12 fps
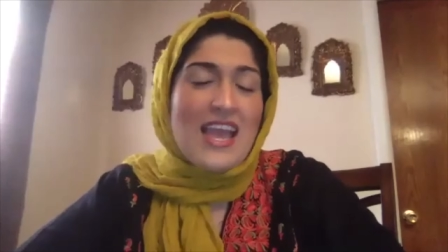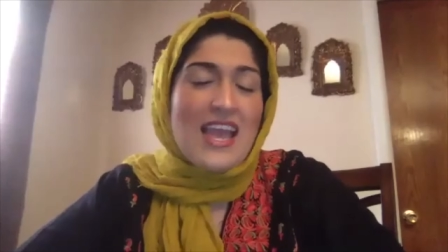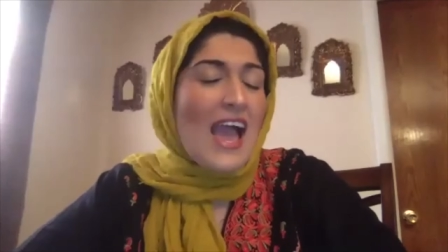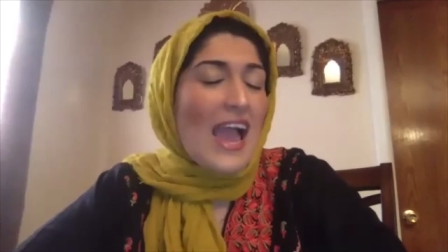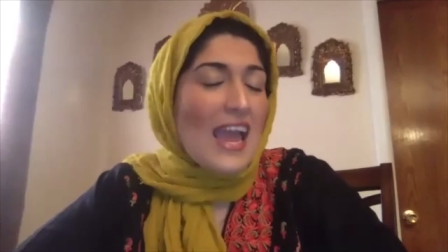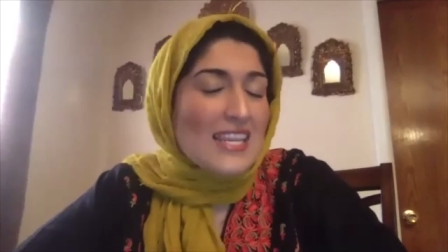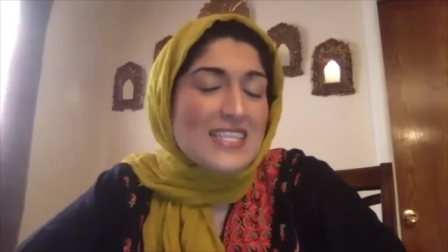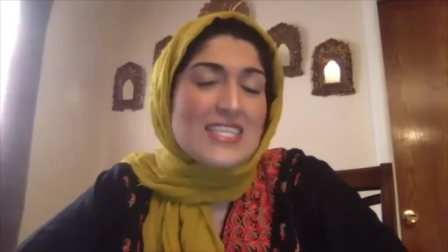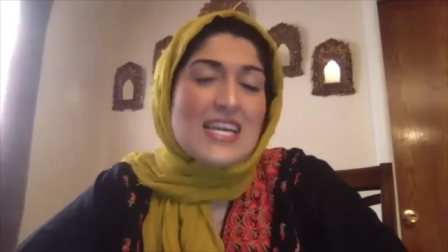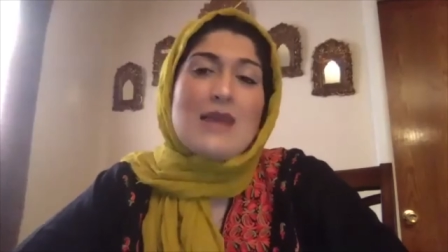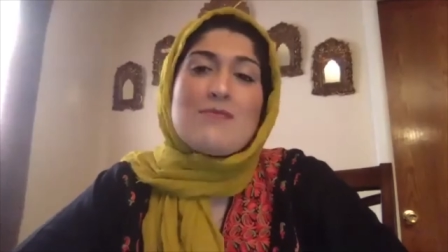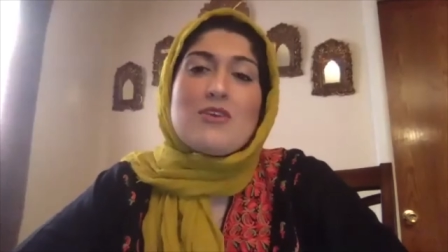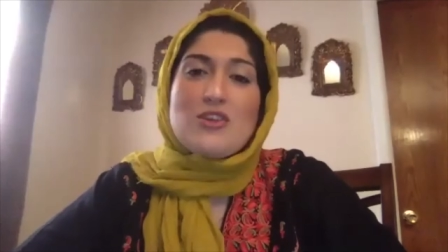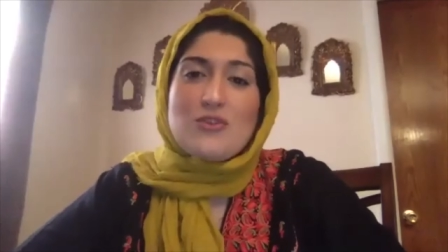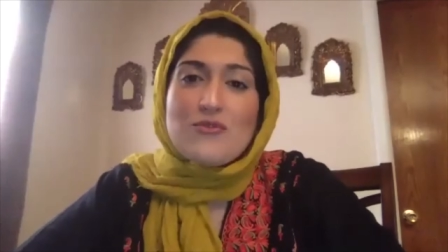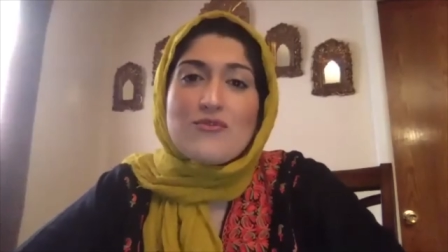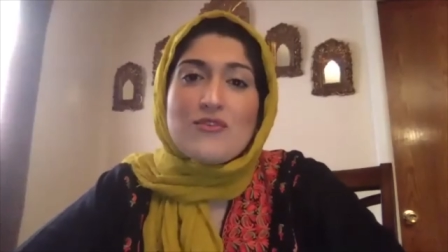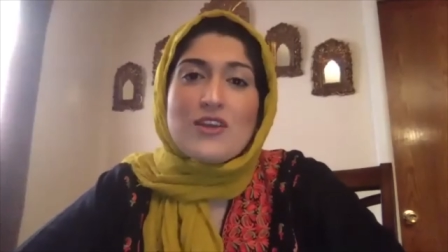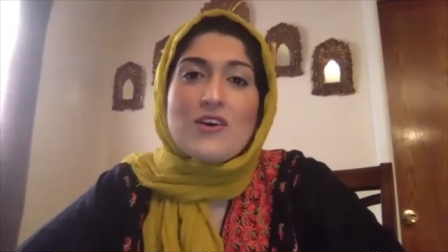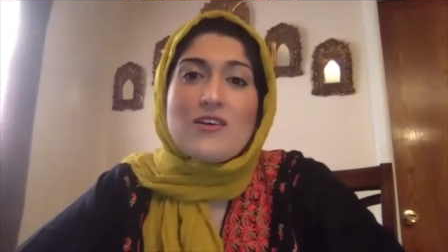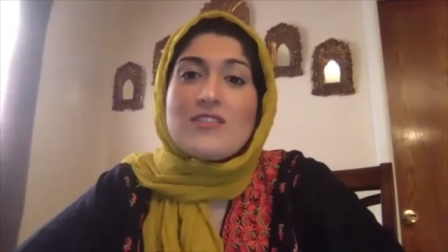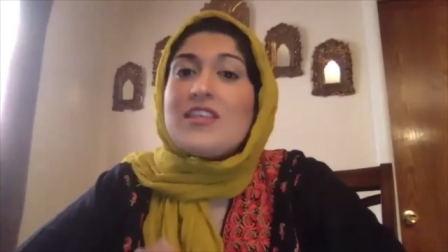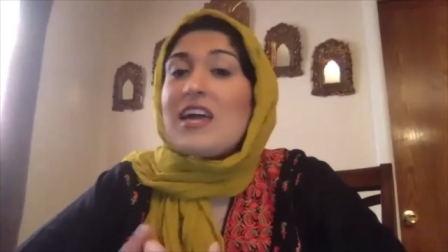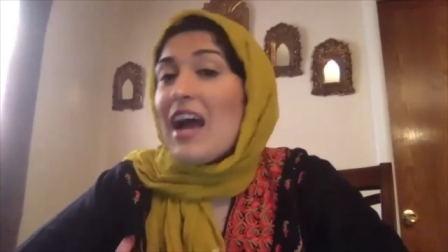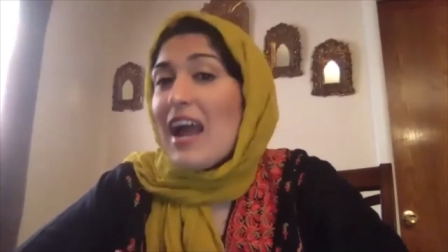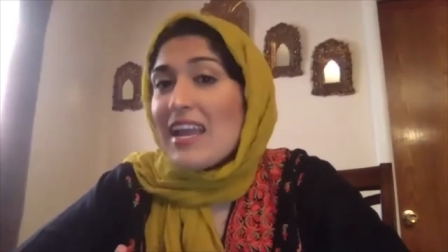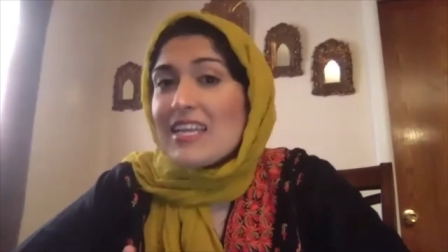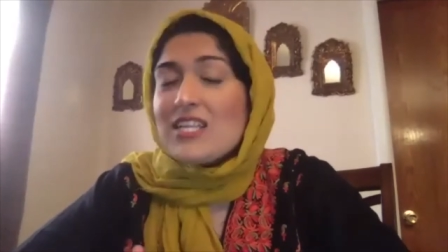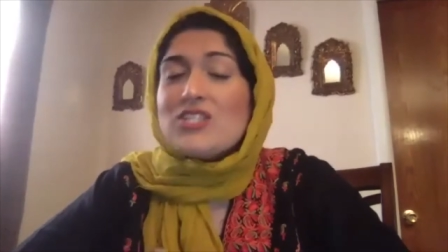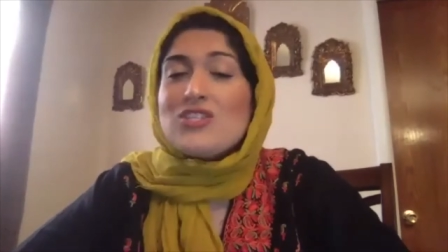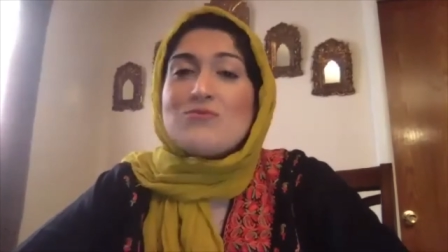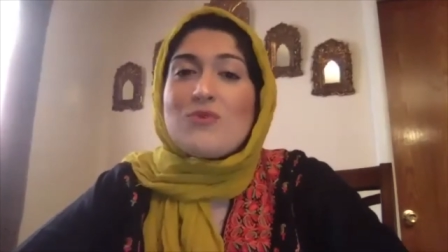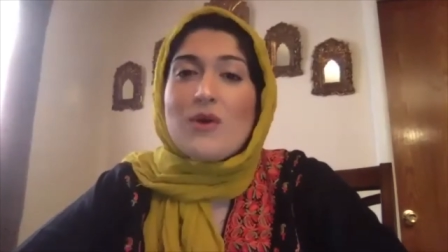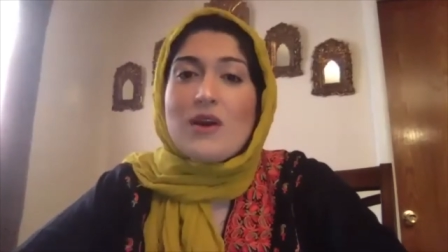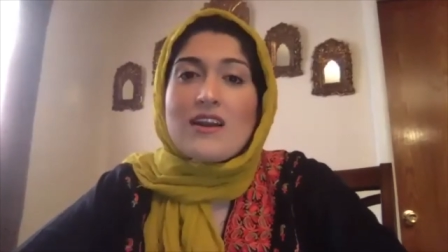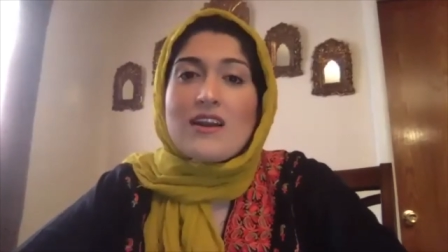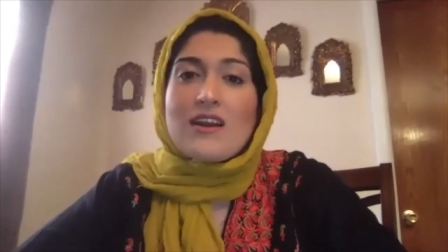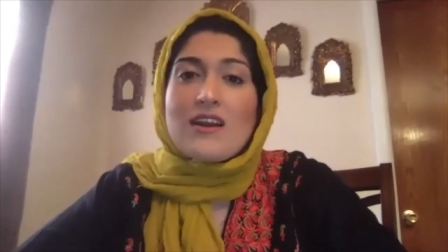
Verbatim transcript: Anytime that you feel that I can do more,